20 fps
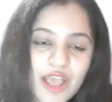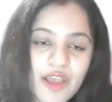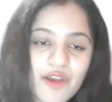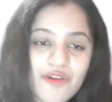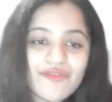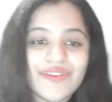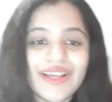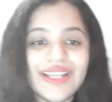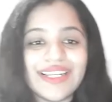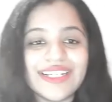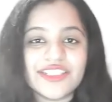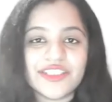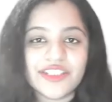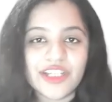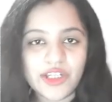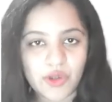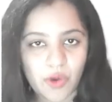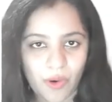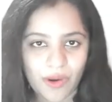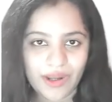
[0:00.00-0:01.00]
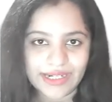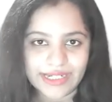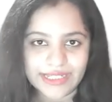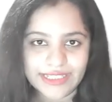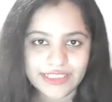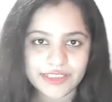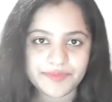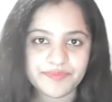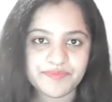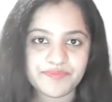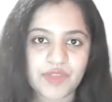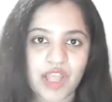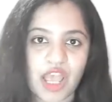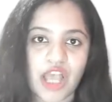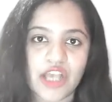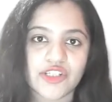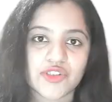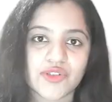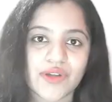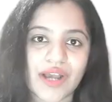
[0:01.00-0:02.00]
Well, it's a long list.
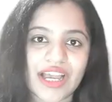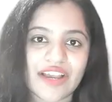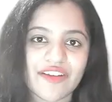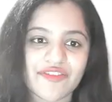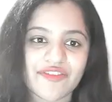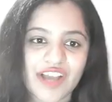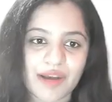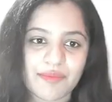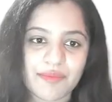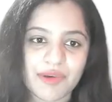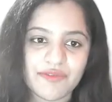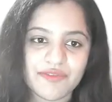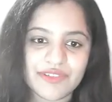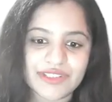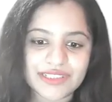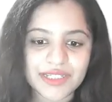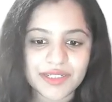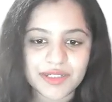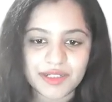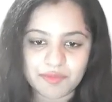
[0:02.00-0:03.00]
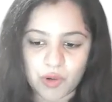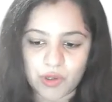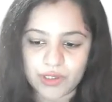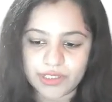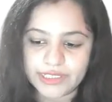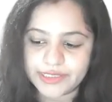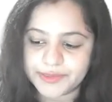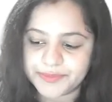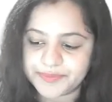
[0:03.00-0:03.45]
So, I have come up with a mnemonic.